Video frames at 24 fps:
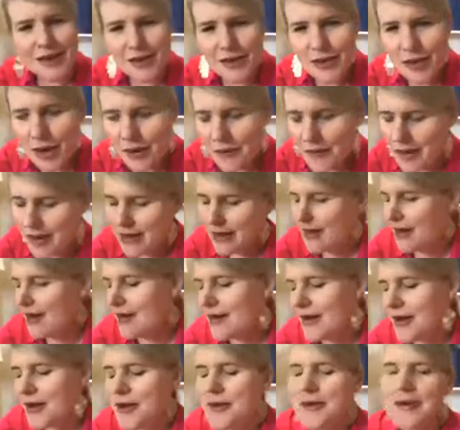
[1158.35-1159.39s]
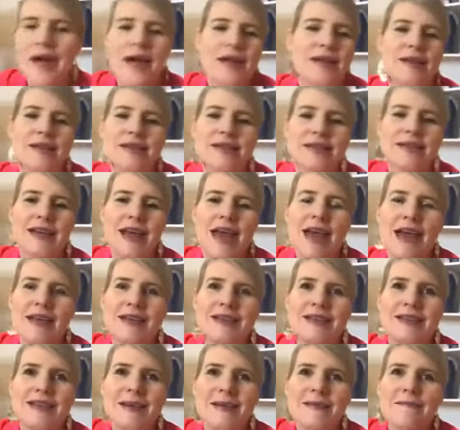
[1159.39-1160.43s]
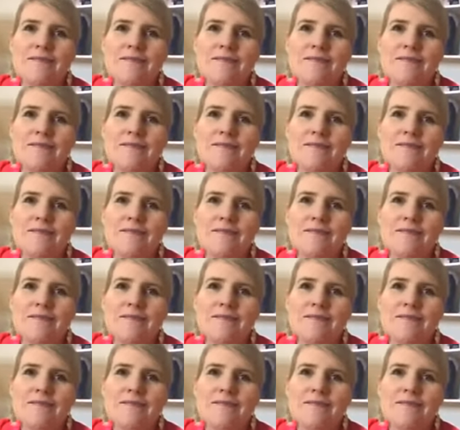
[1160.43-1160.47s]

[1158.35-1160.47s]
going gung-ho at it, and